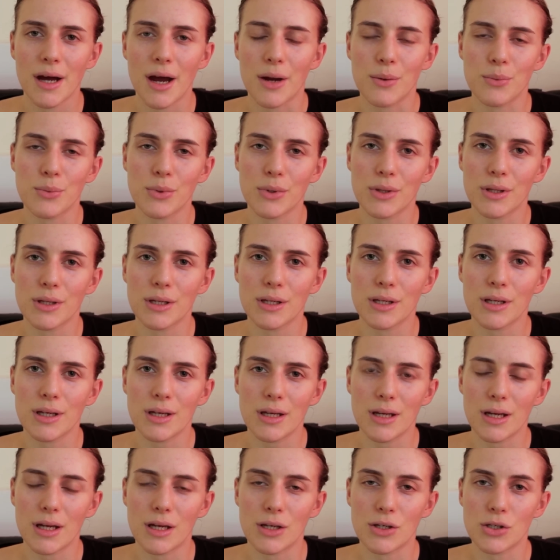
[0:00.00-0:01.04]
I
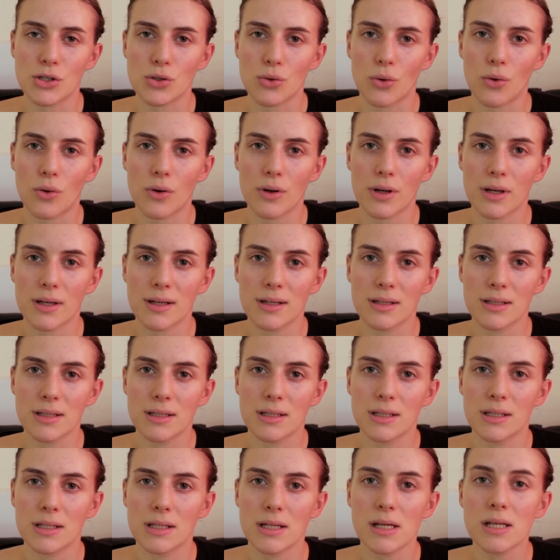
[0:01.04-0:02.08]
really enjoy
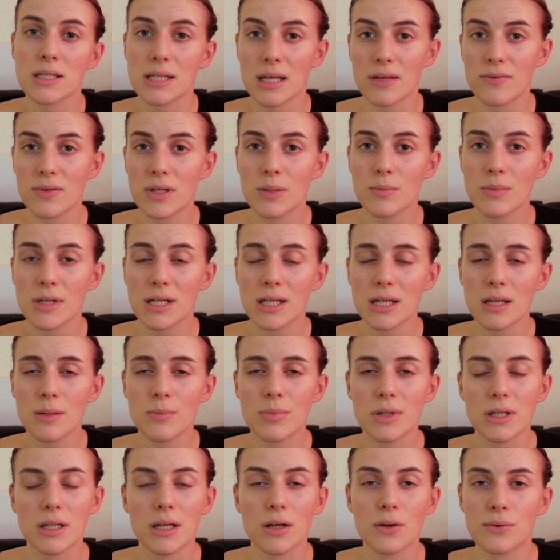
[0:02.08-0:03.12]
saving money,
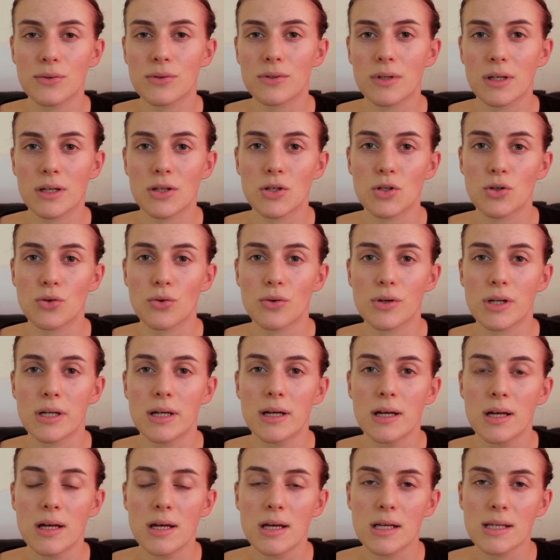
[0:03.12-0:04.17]
but I also enjoy
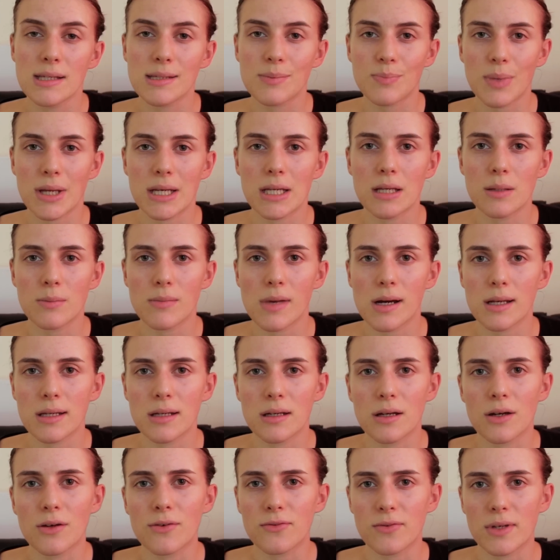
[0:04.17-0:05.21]
spending
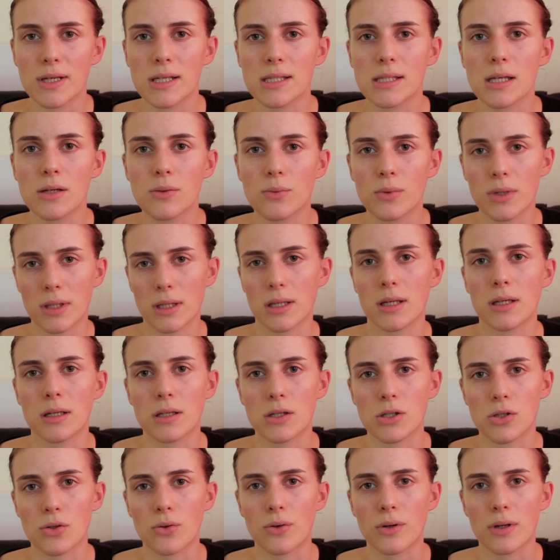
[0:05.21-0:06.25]
money on things I really
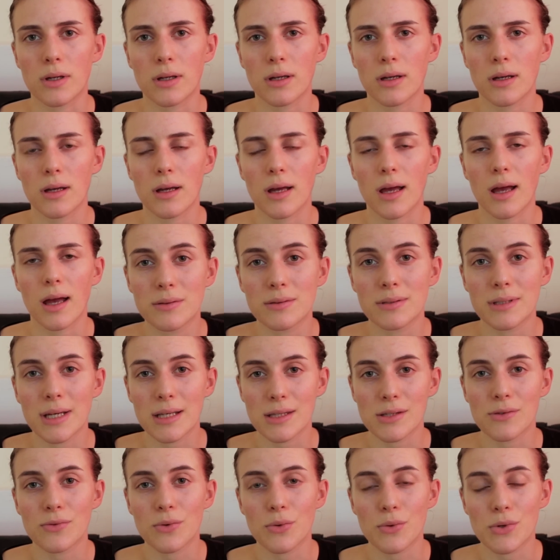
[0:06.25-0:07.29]
enjoy. And
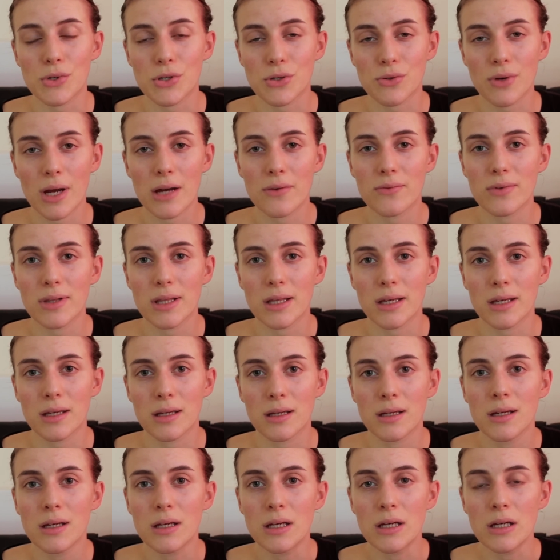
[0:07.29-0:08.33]
that's, of course, traveling,
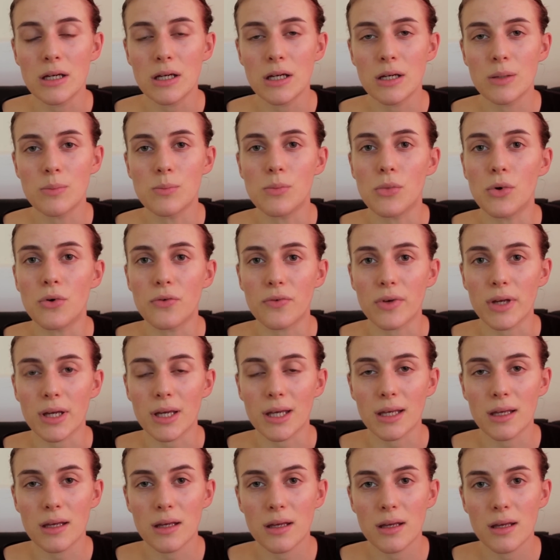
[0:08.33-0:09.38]

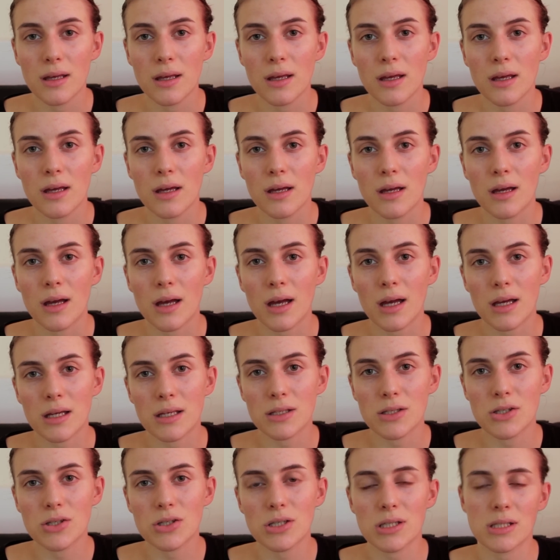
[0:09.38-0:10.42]
moving,
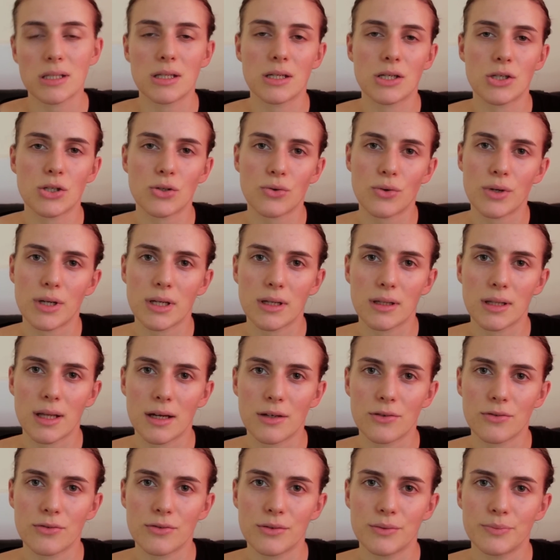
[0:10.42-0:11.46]
and just enjoying
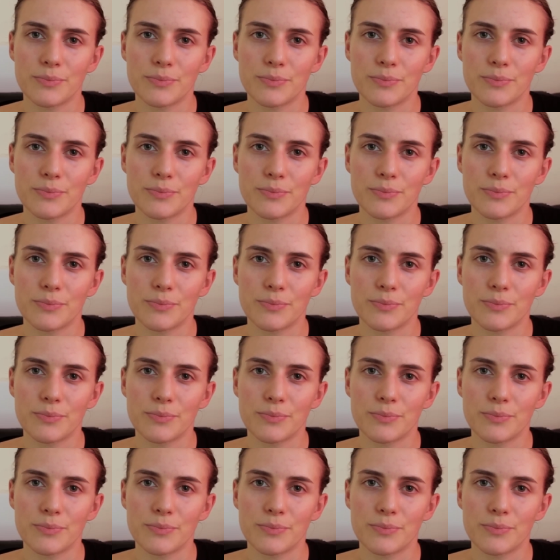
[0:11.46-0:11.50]
life.